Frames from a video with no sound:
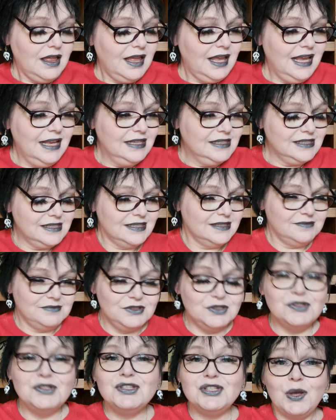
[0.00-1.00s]
It's
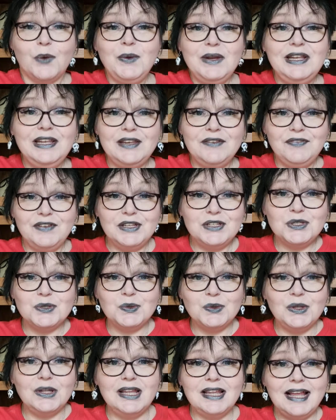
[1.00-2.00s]
just so
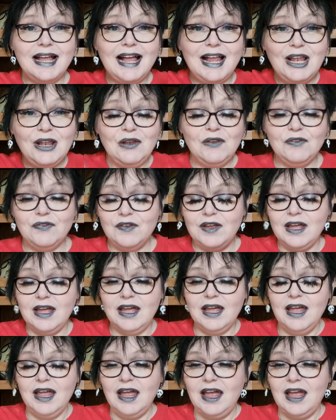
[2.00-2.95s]
individual. I love it.